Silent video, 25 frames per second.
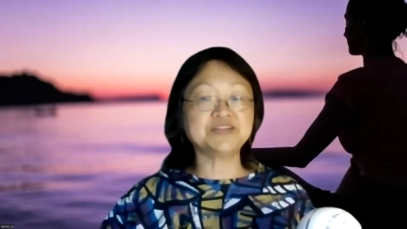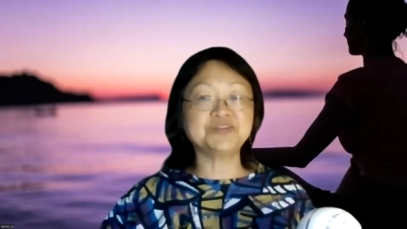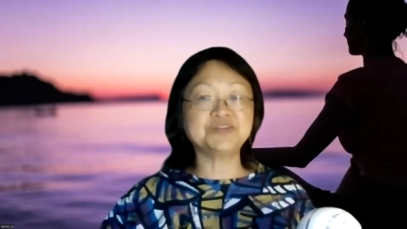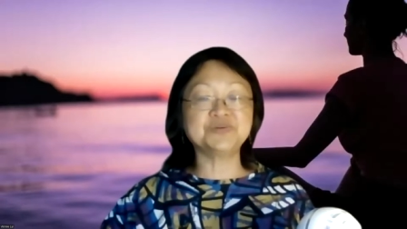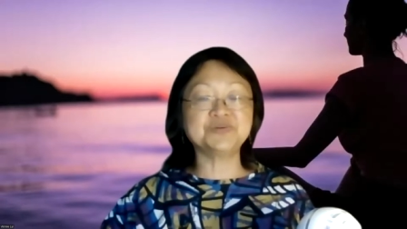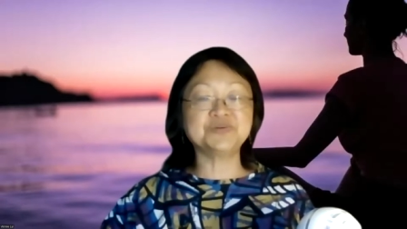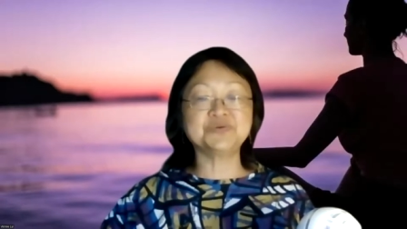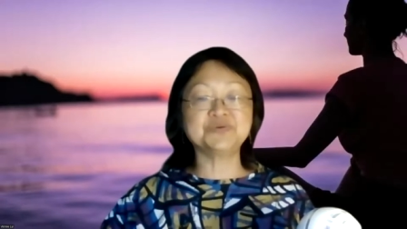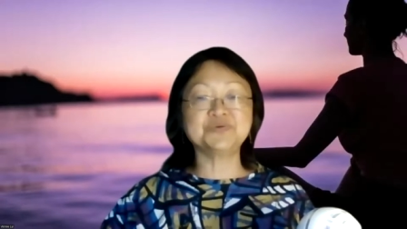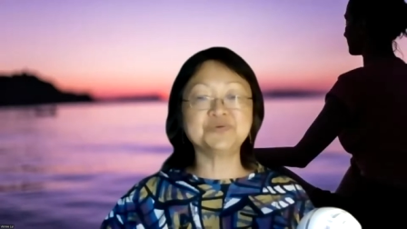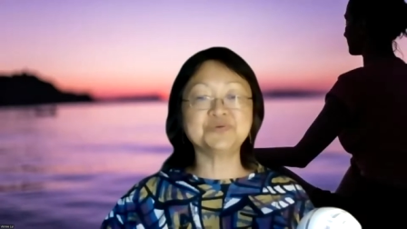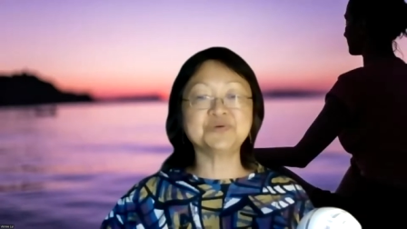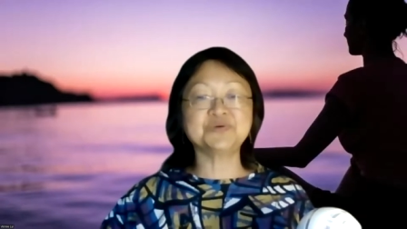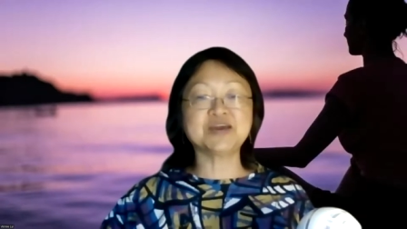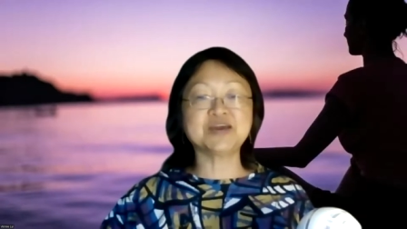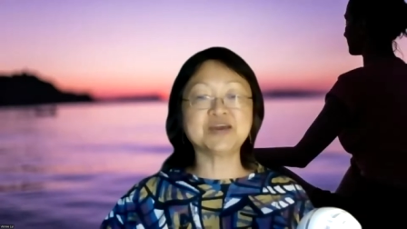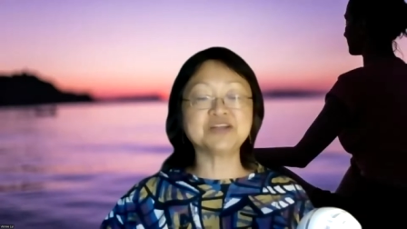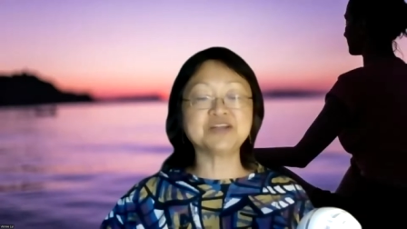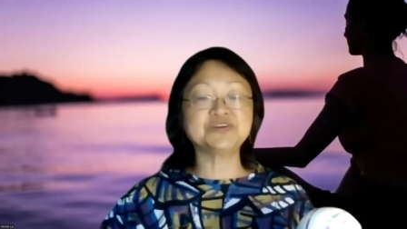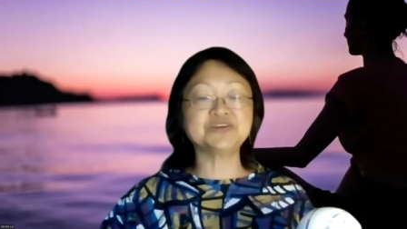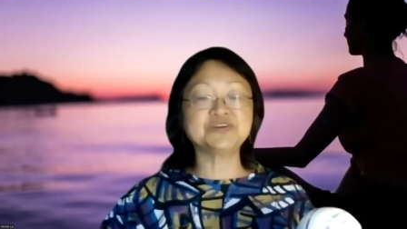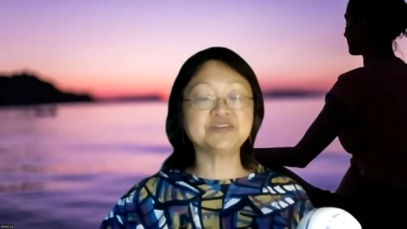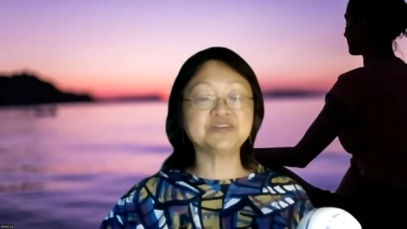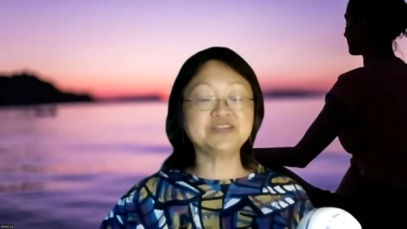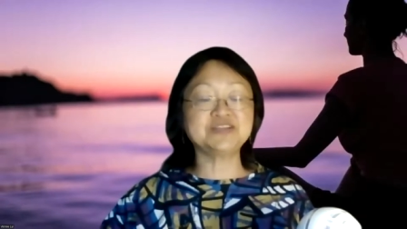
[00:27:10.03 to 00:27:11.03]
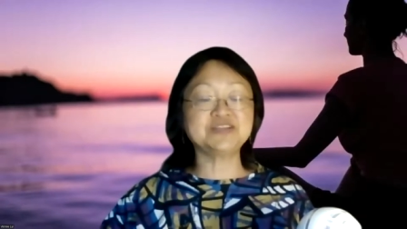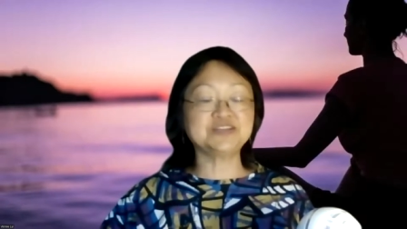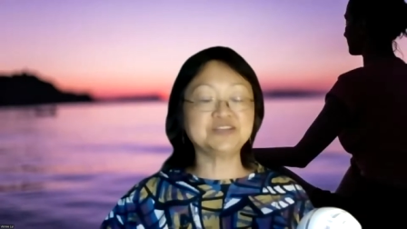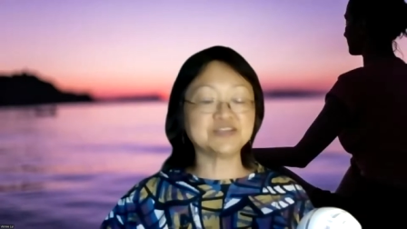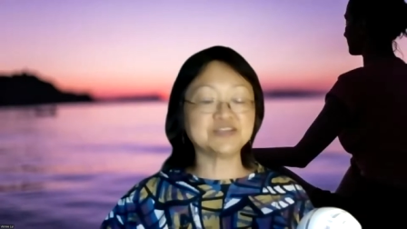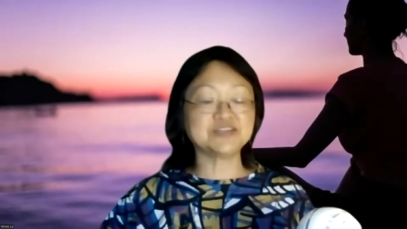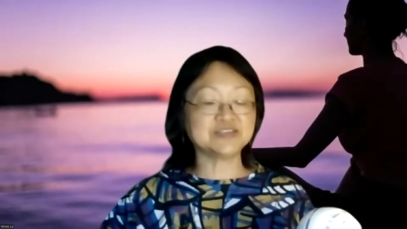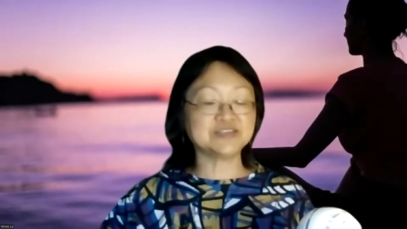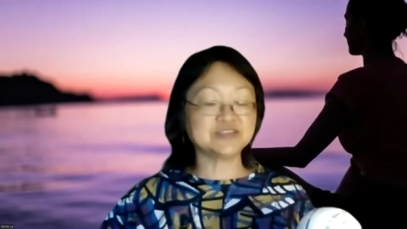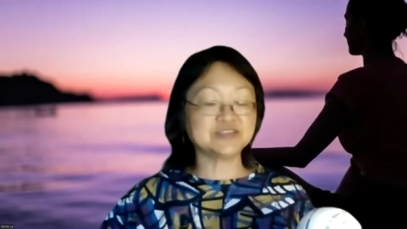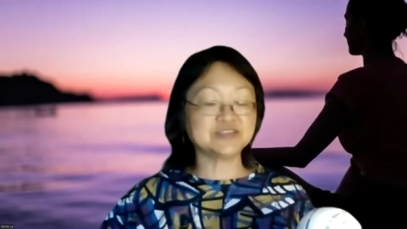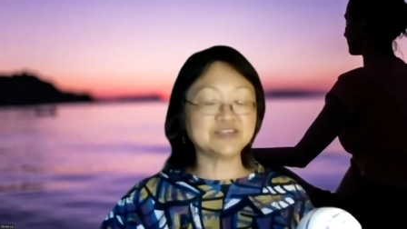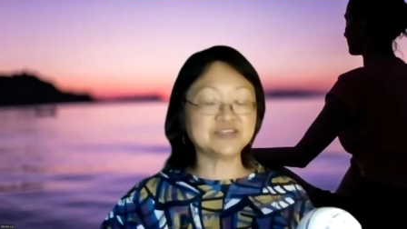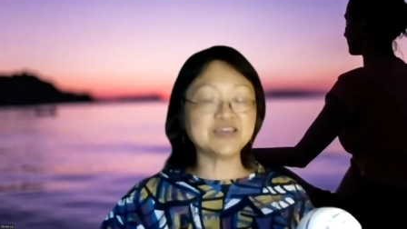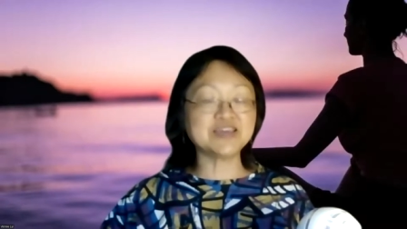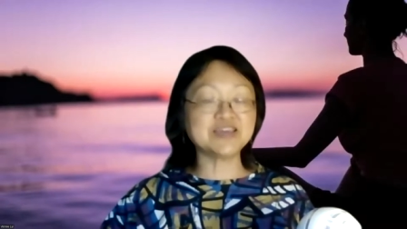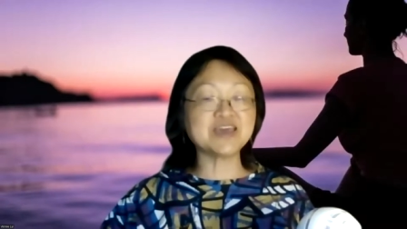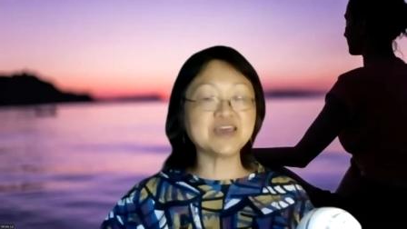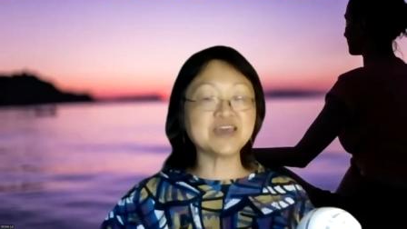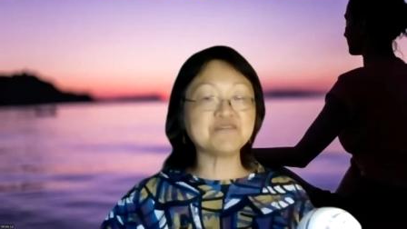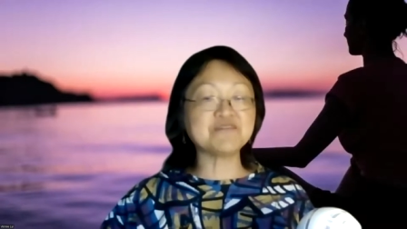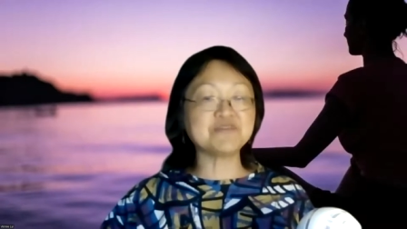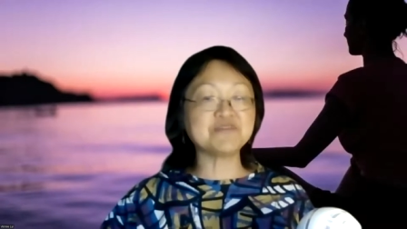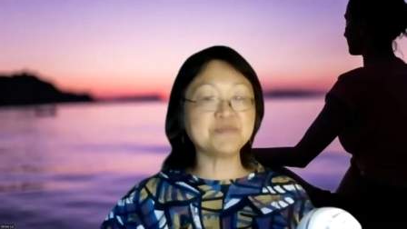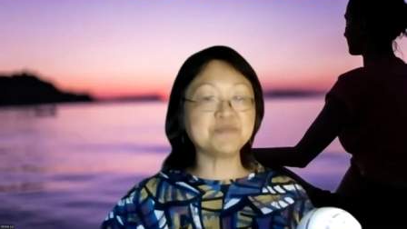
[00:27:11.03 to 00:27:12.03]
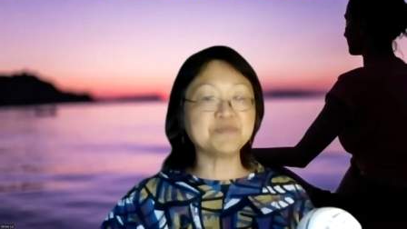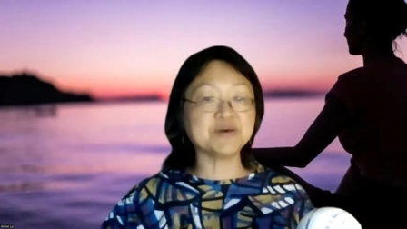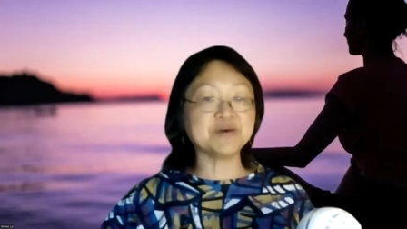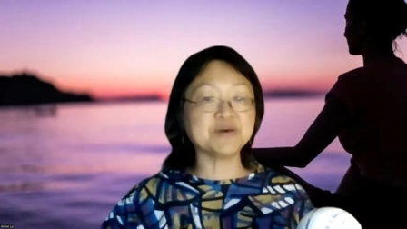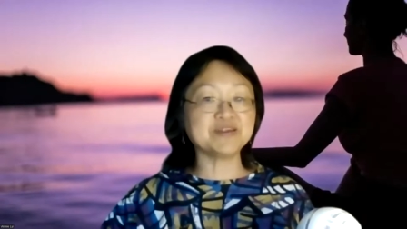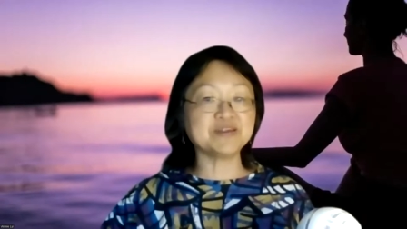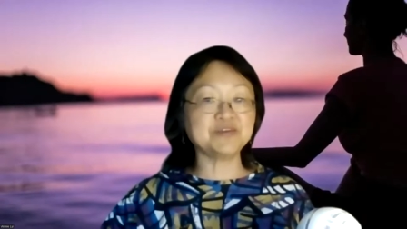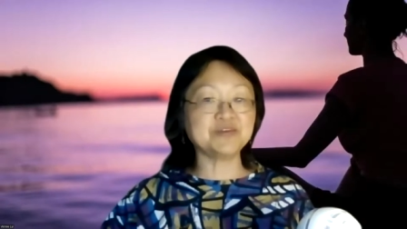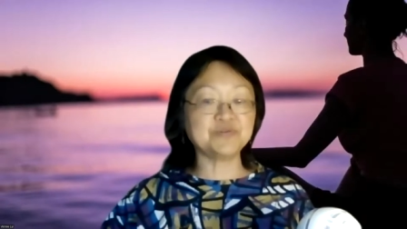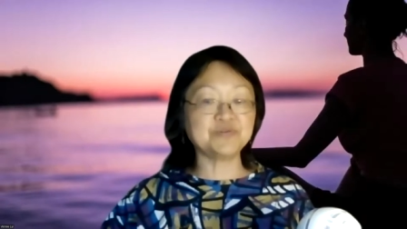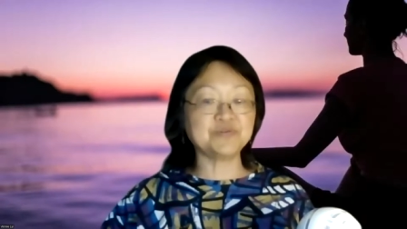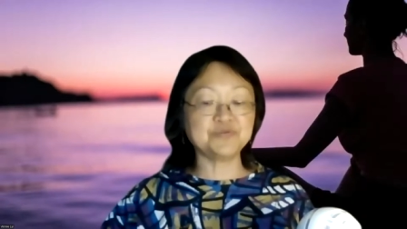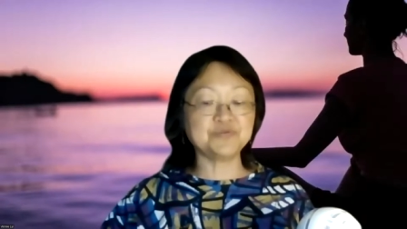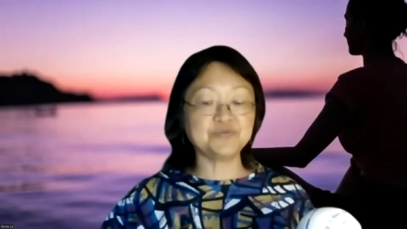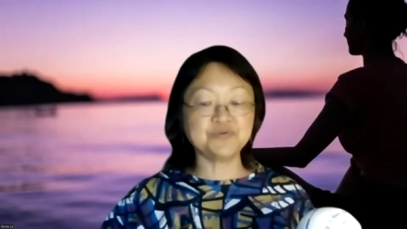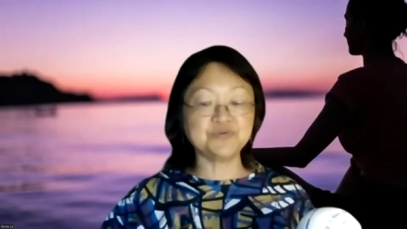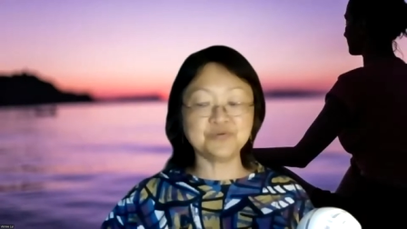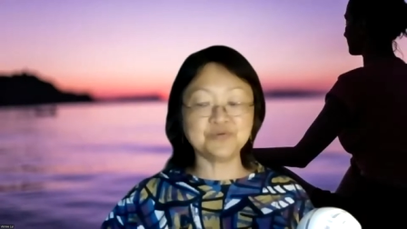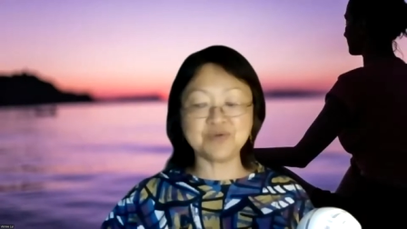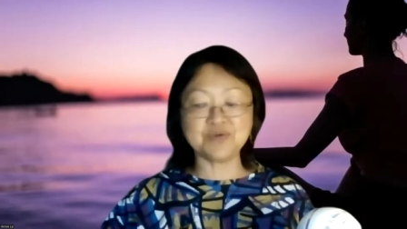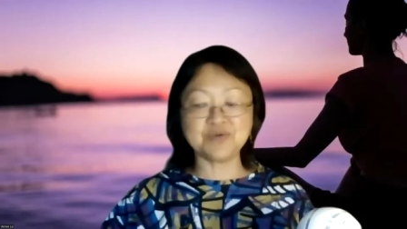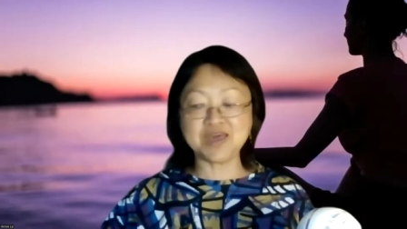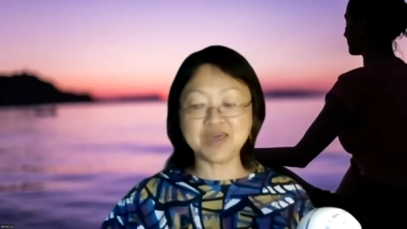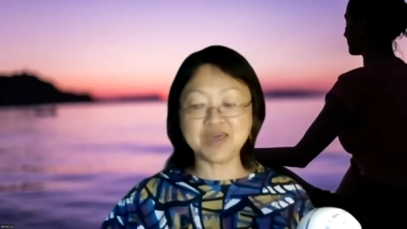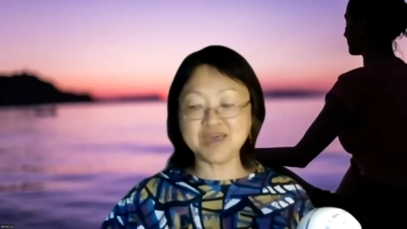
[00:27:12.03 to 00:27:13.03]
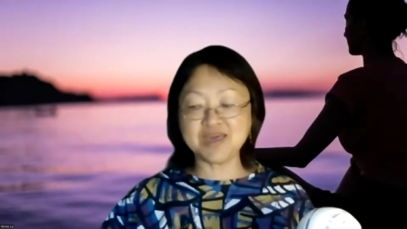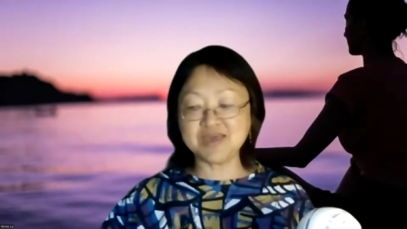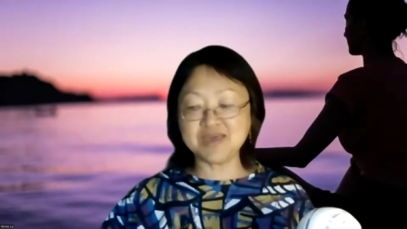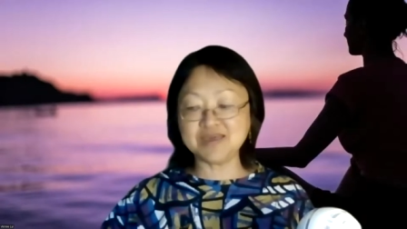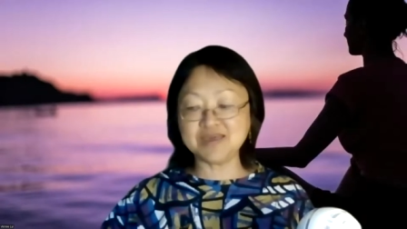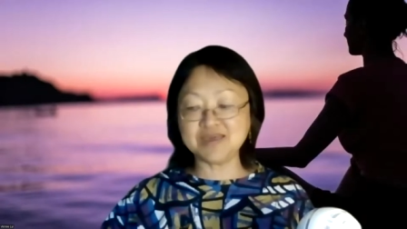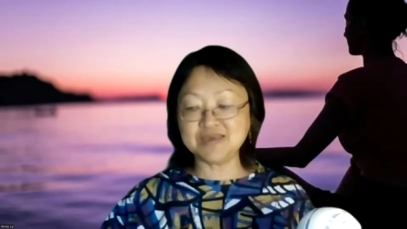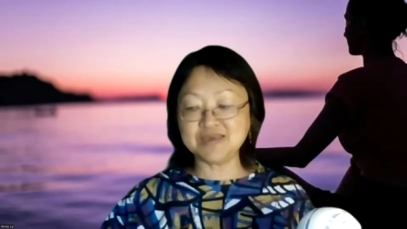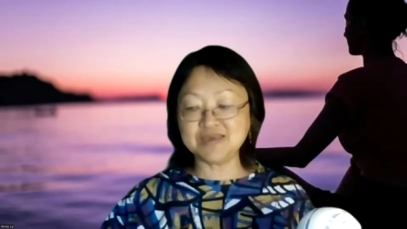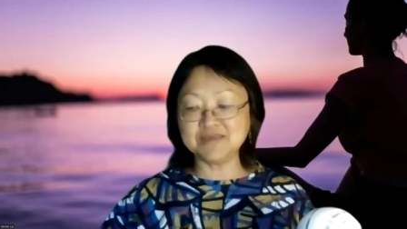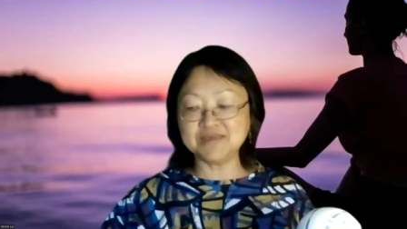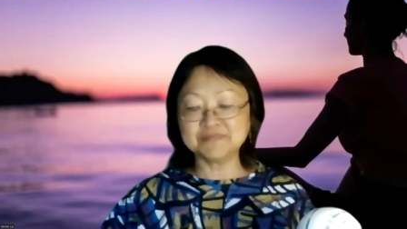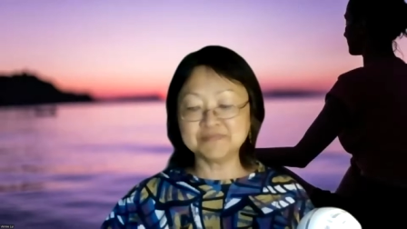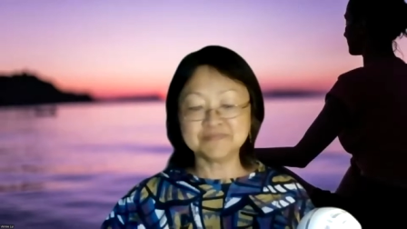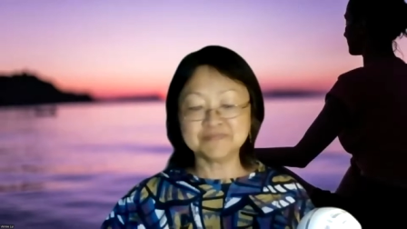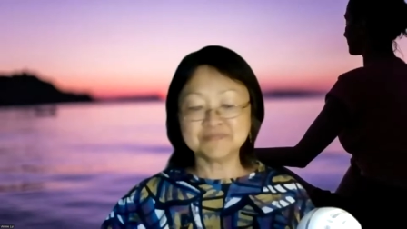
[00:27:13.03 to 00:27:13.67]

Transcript: to actually just take everybody through a